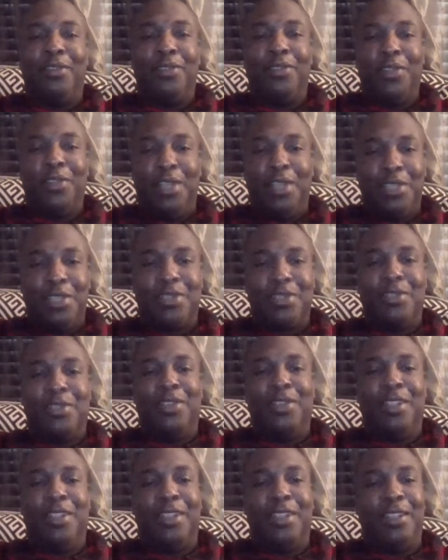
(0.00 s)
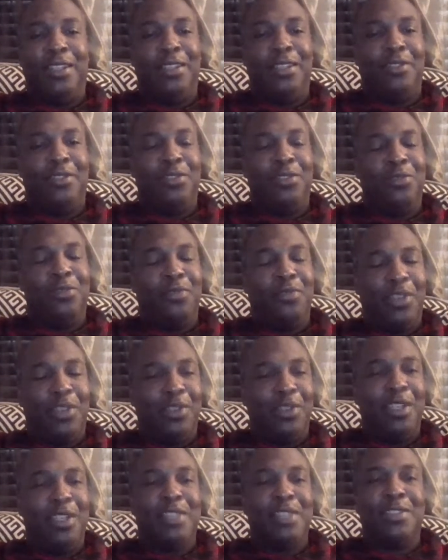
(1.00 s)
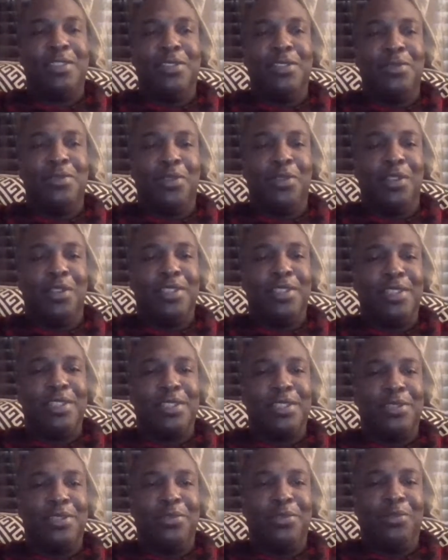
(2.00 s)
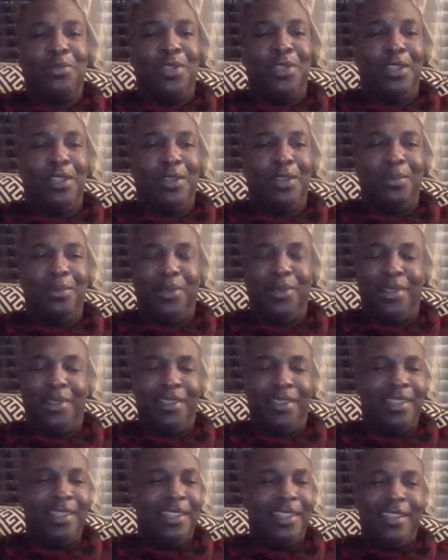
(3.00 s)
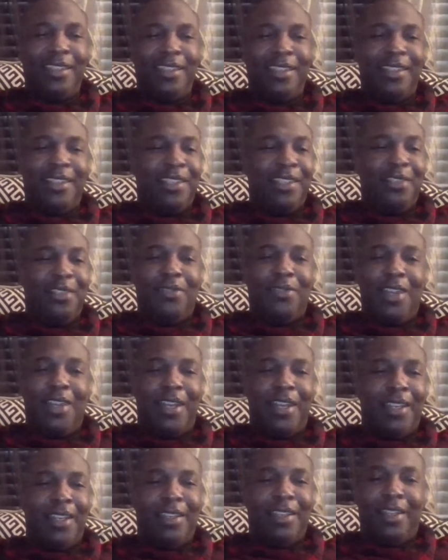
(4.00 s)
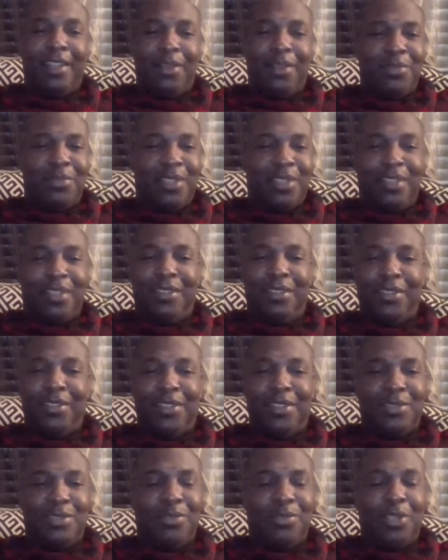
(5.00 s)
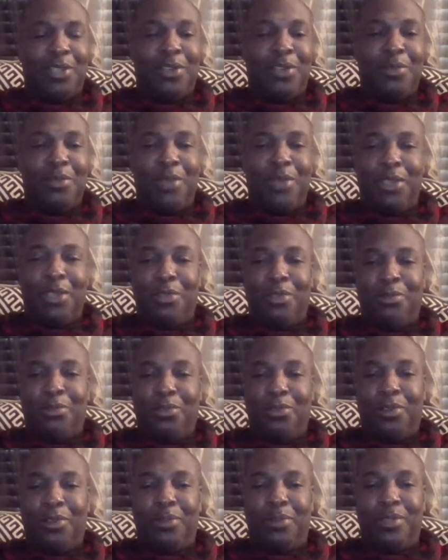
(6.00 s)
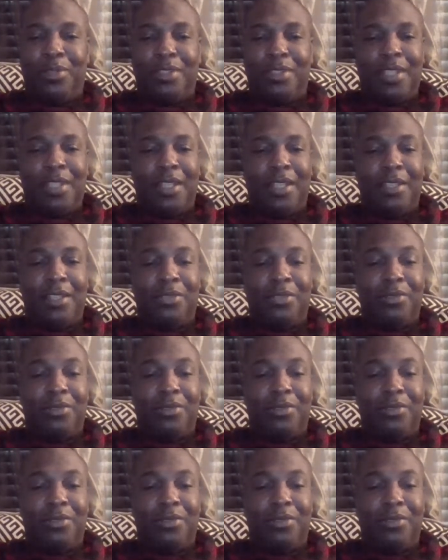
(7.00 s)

you're into it, if you're very into New Orleans history, read it. But if not, I'm telling you, it's really gonna make you throw up. This guy is